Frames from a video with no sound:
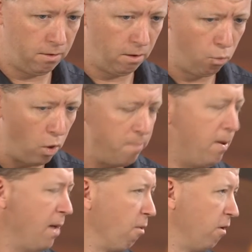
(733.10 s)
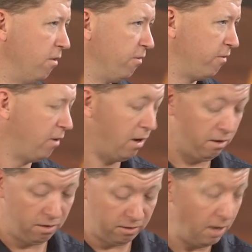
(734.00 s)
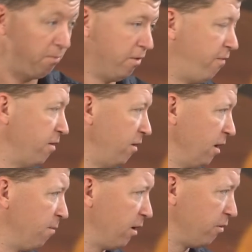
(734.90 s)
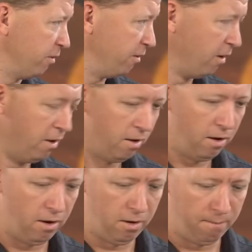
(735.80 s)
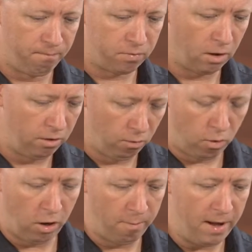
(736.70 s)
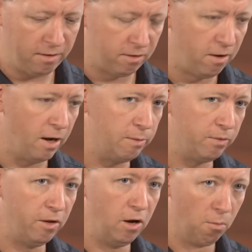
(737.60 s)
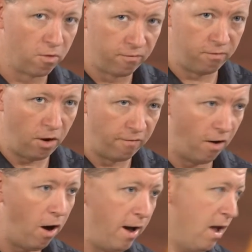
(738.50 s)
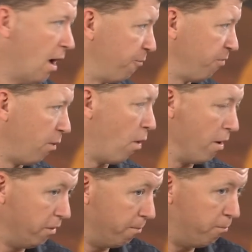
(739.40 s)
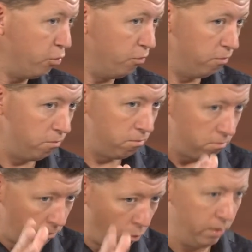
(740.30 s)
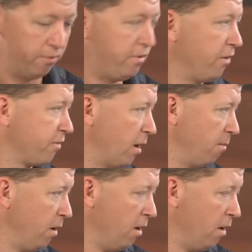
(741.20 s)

a white paper on this, and I attempted to find the link, but I couldn't, a little while back, that talked about the number of IOPS required to boot a Windows desktop.